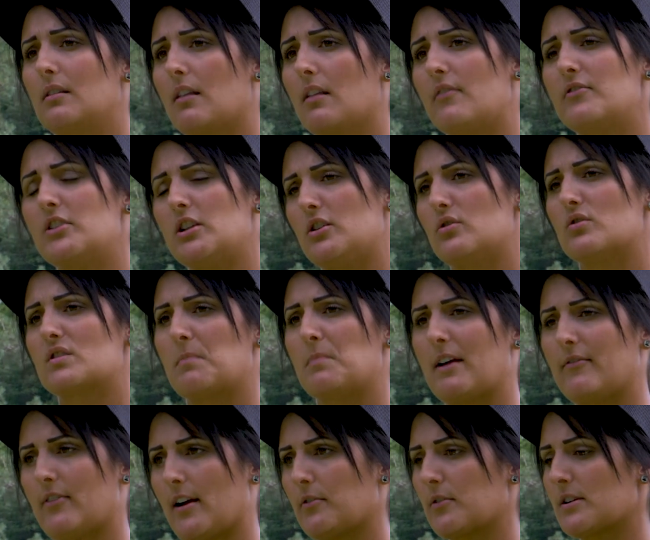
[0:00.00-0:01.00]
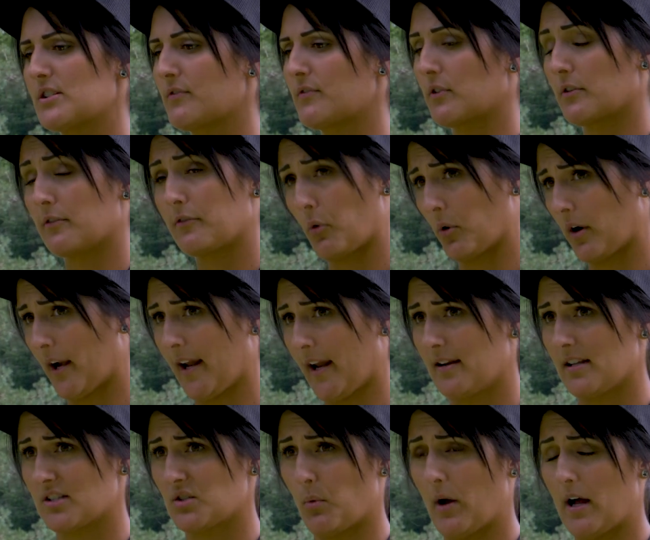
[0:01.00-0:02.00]
love to use my Virus for
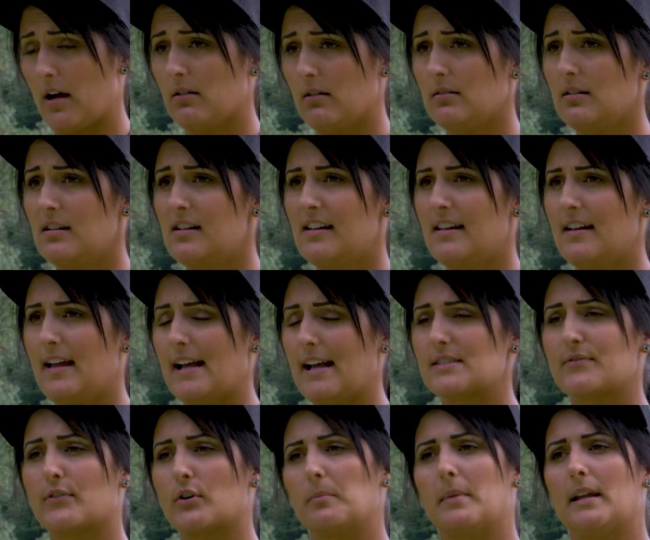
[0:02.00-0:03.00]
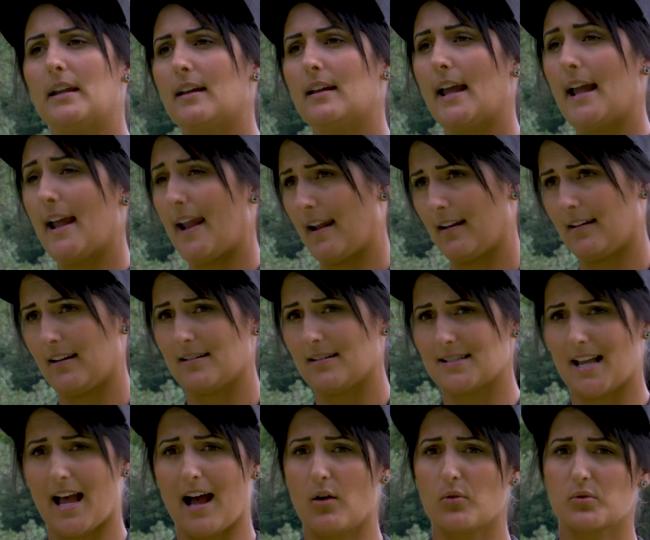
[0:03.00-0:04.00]
forehand as well. As for me, Annie is
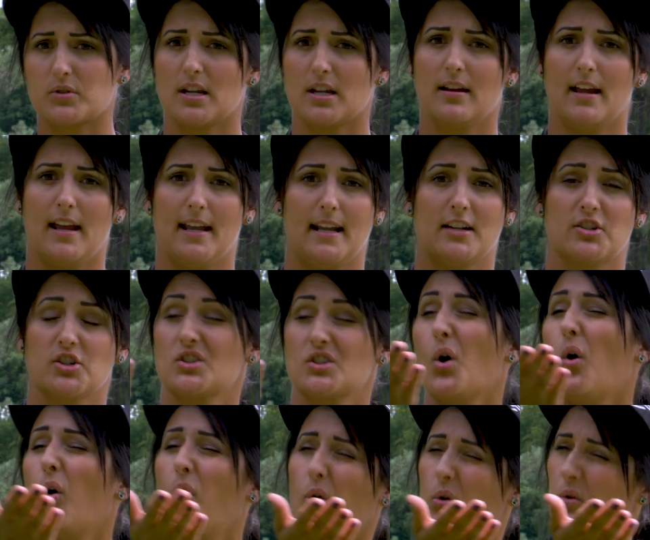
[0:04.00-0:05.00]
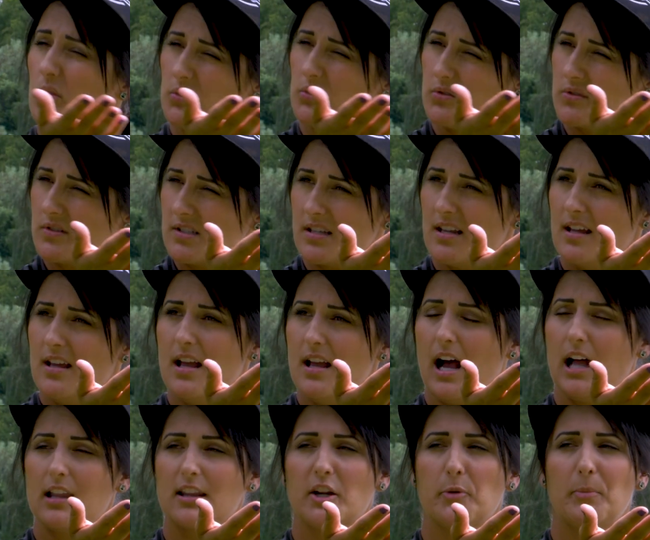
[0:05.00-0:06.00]
out and it just holds
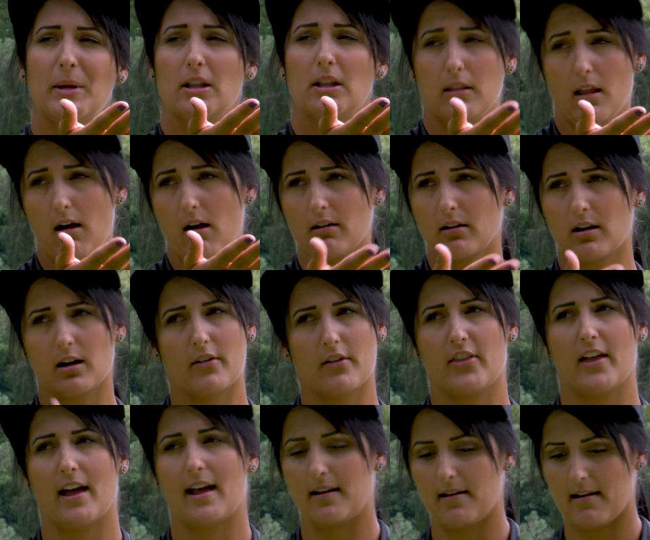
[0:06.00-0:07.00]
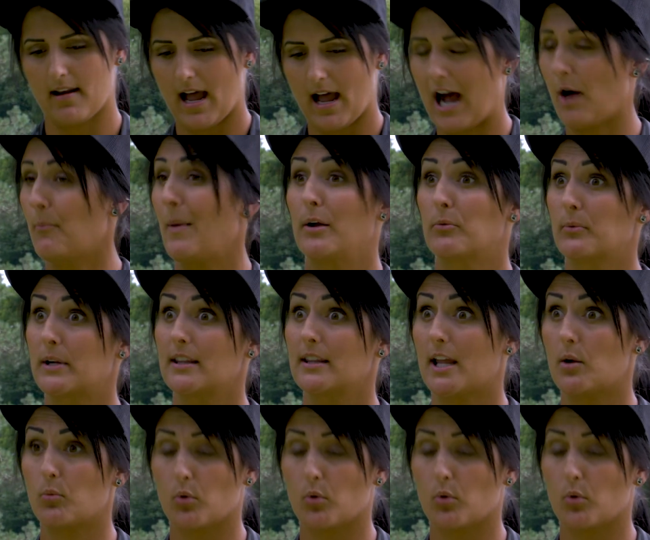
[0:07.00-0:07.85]
a little bit longer than how my relay